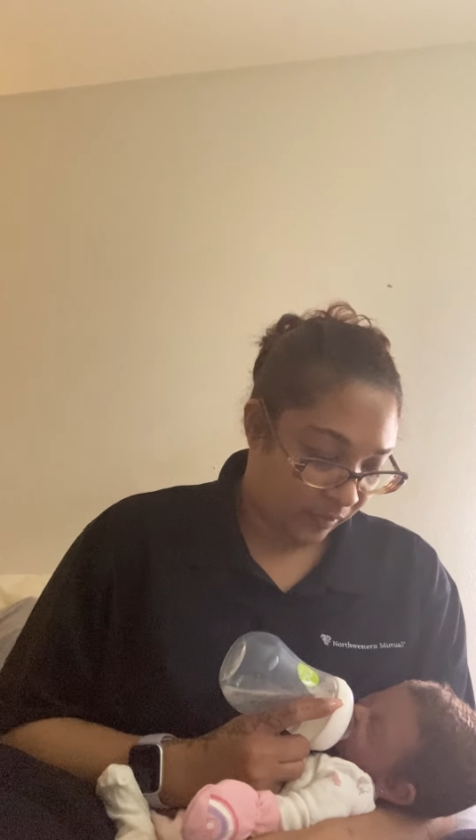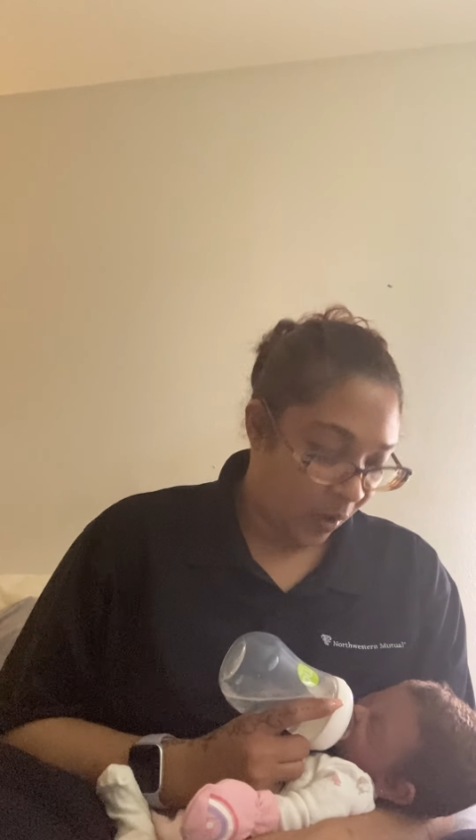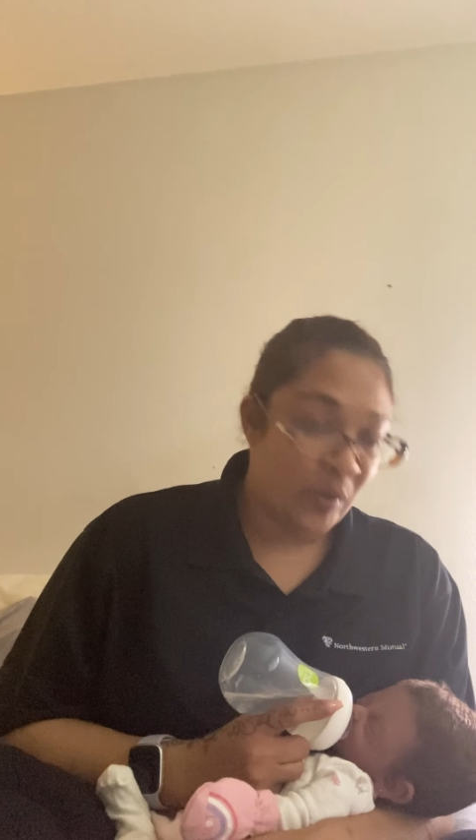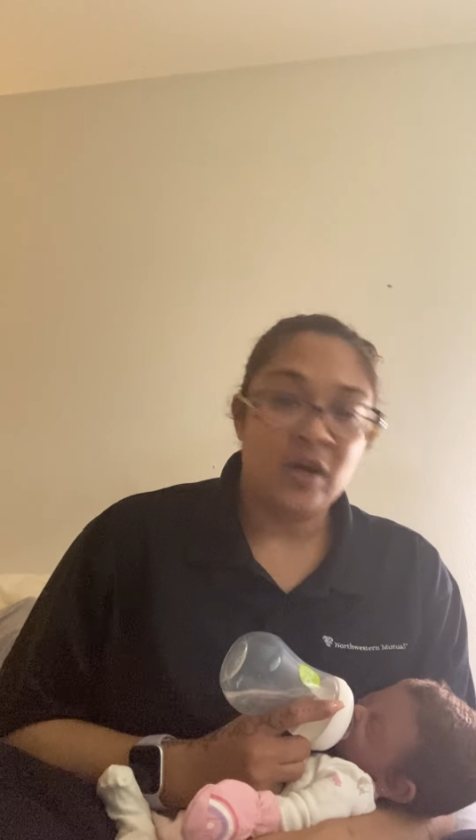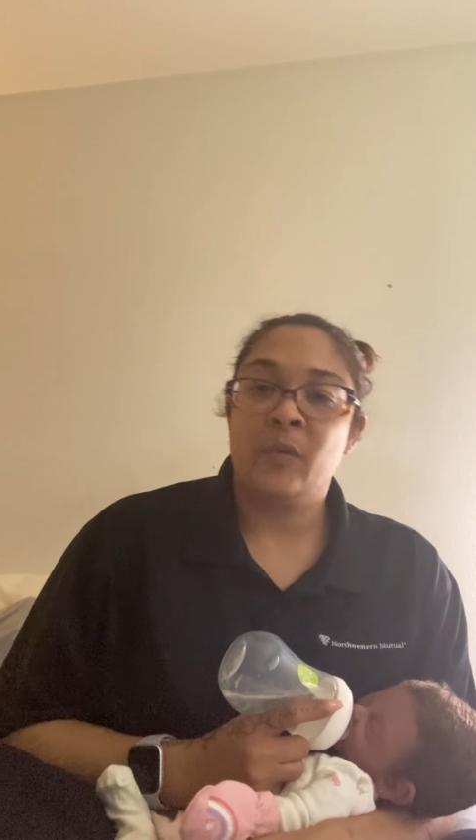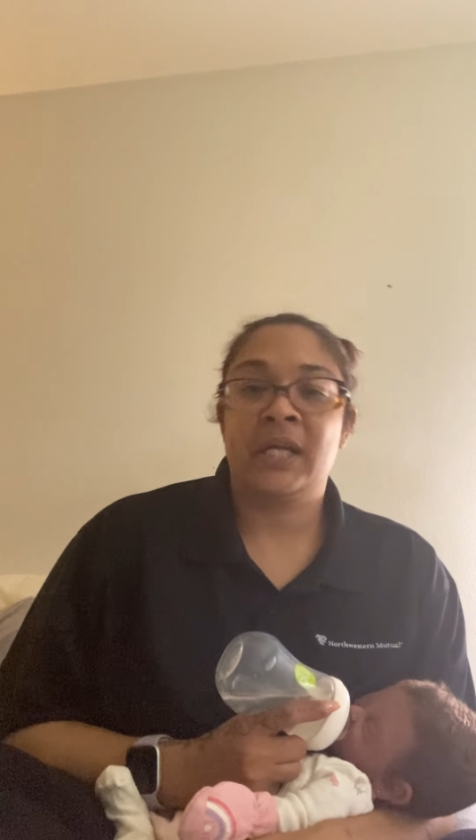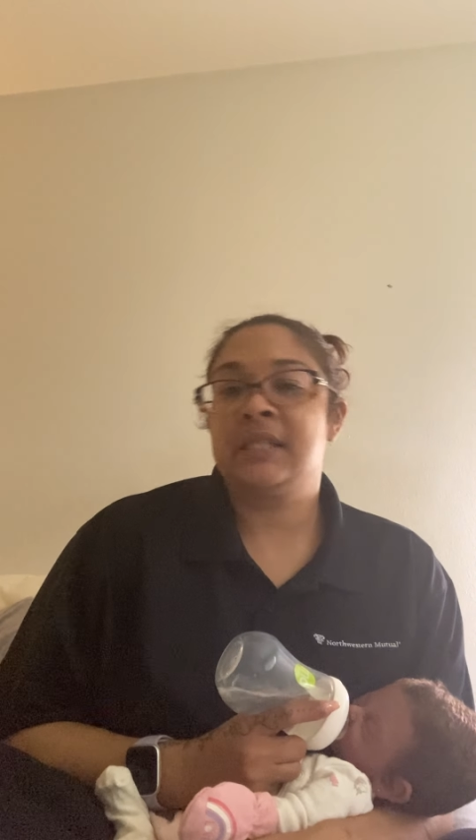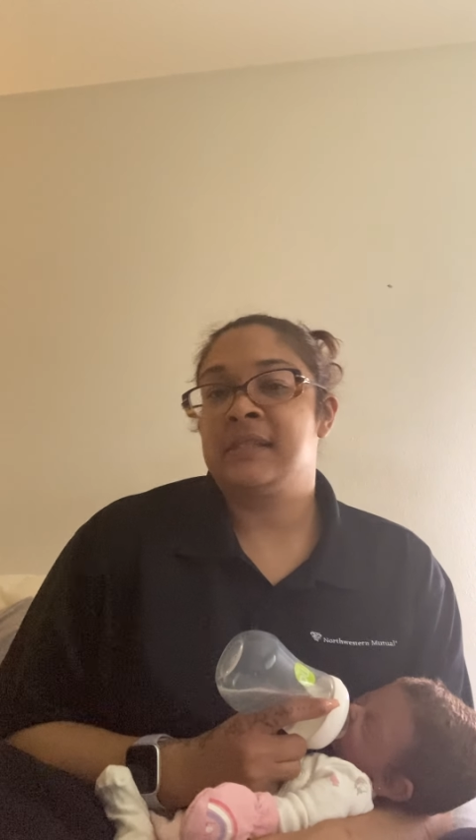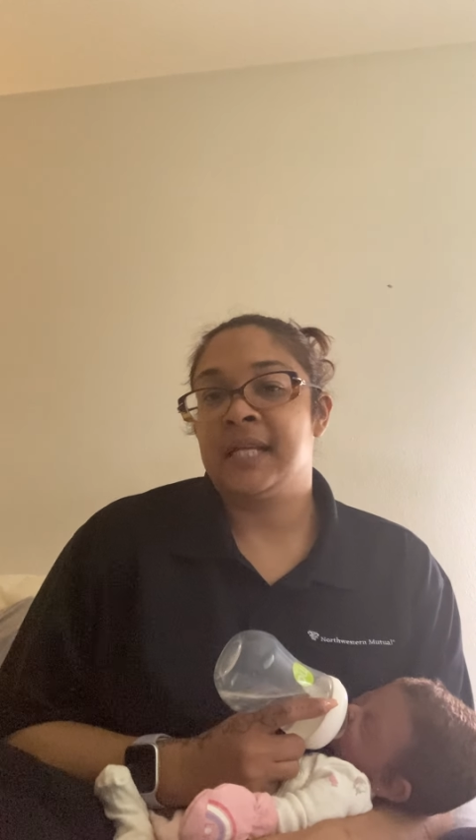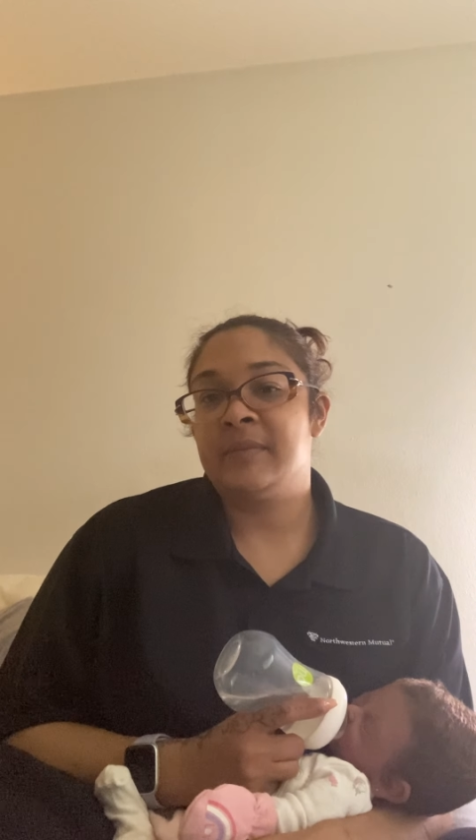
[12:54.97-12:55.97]
we don't work at
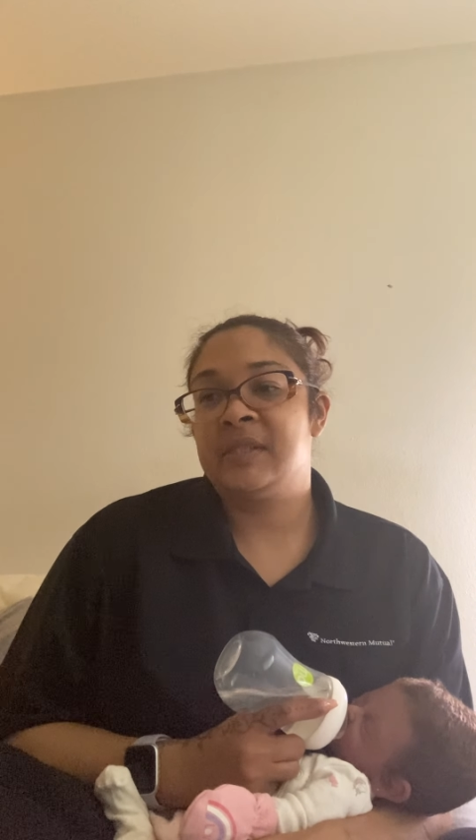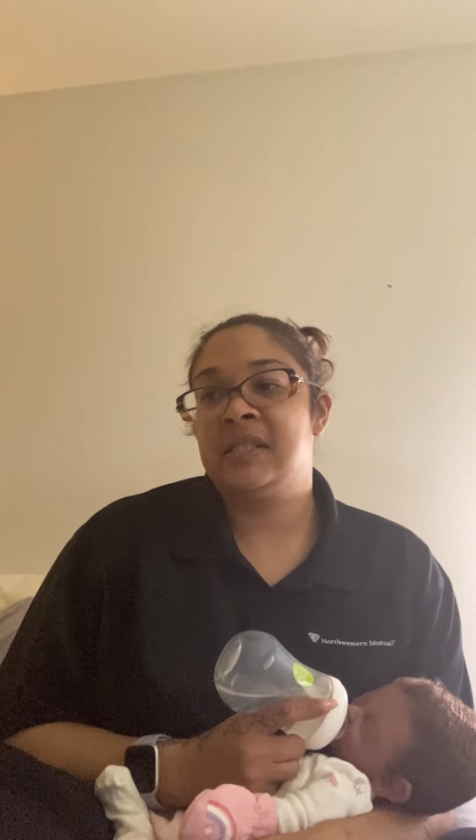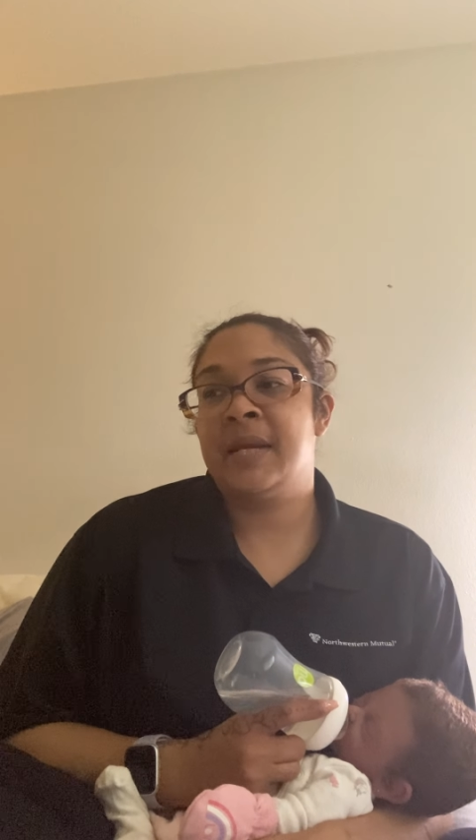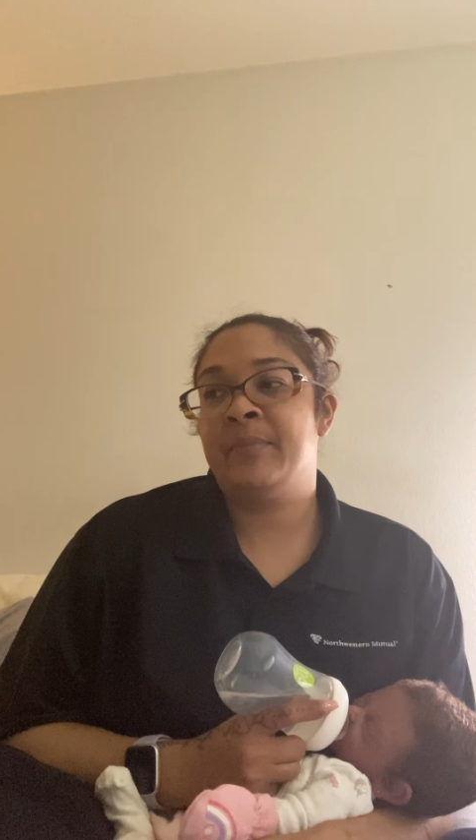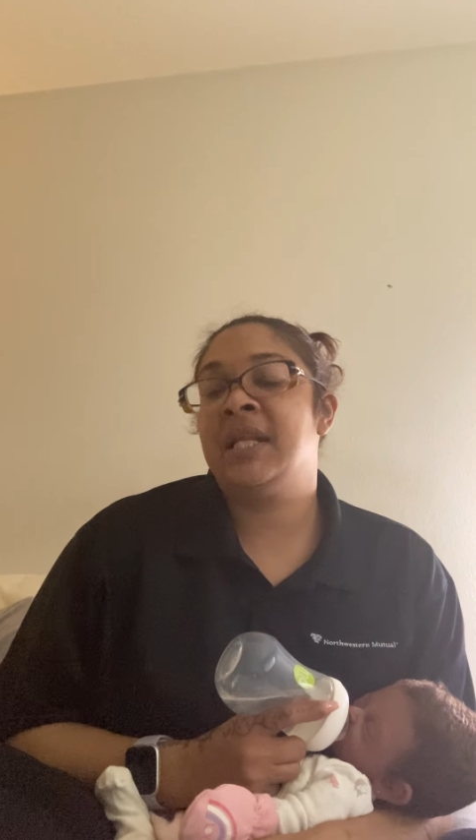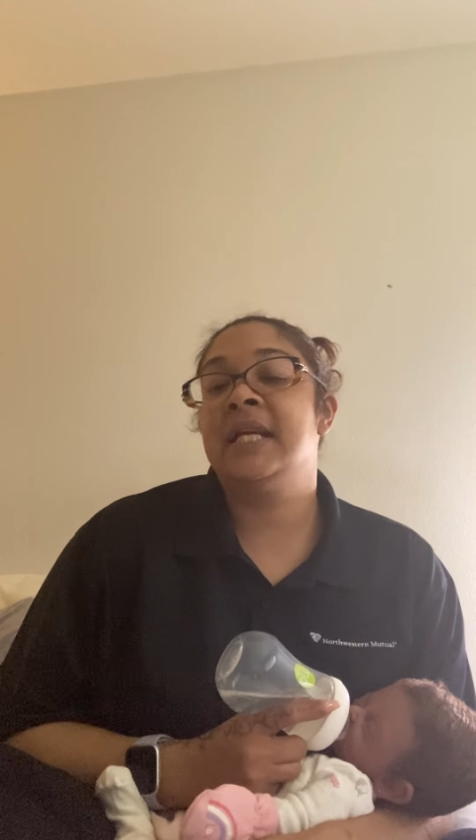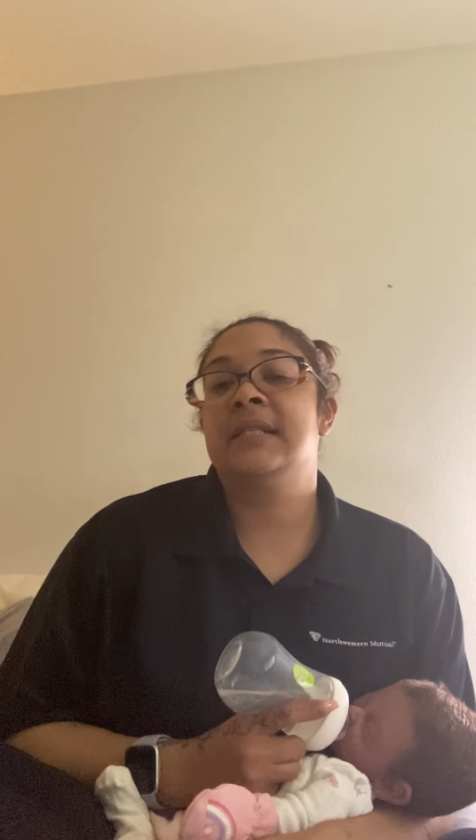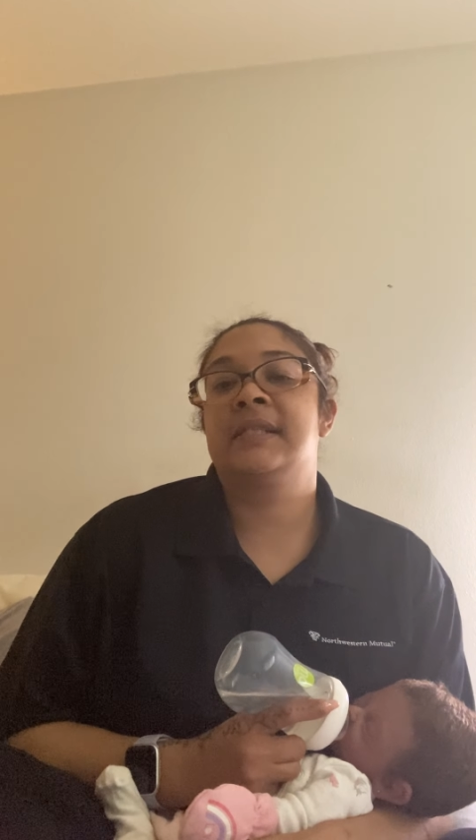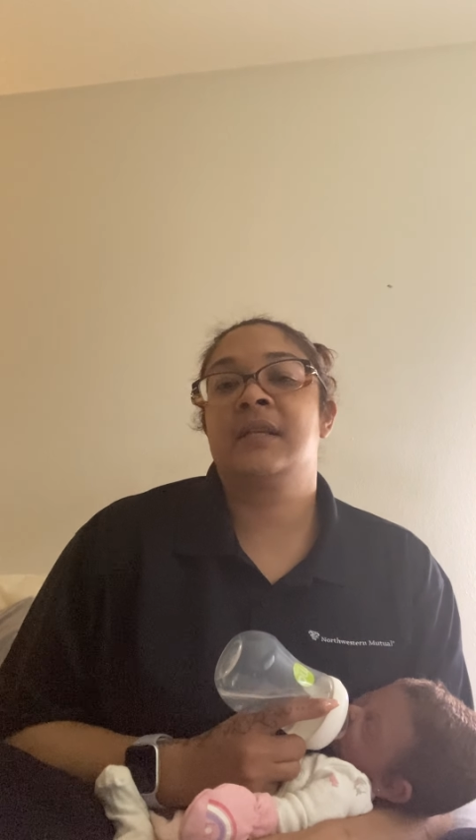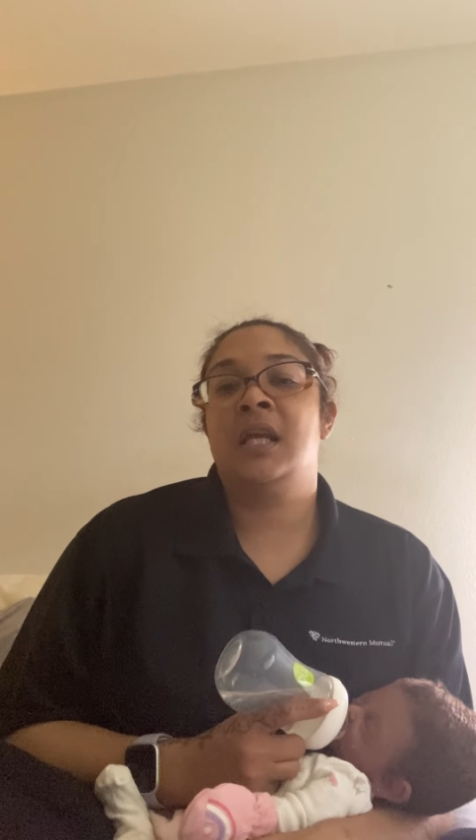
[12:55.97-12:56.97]
the same state place.